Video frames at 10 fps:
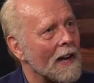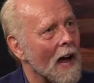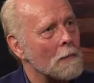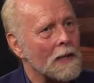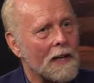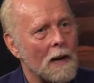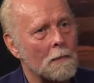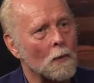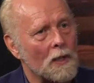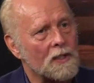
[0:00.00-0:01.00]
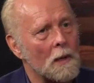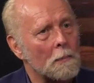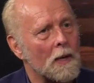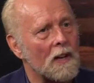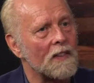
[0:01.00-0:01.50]
and I became the
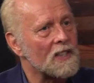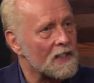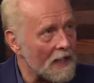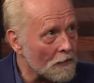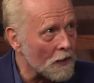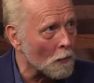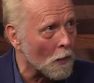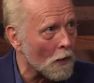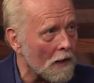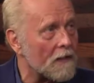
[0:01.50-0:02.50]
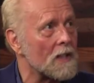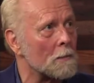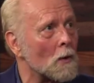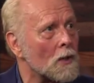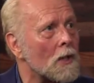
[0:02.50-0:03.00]
recipient of a century worth of his
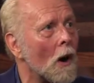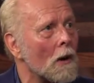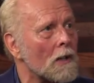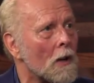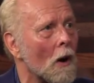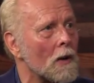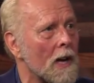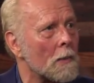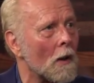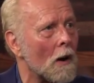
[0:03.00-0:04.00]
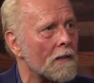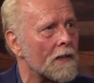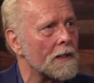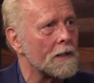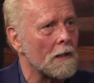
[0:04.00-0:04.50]
most guarded card table
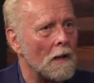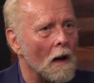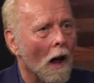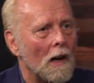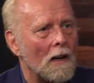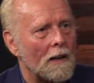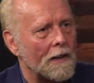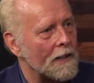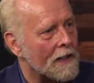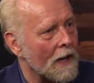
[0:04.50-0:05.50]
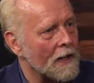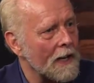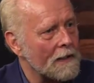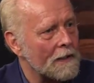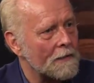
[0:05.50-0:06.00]
artifice. You got your
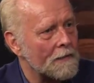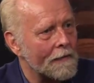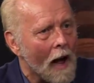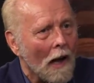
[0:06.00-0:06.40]
kings? I did,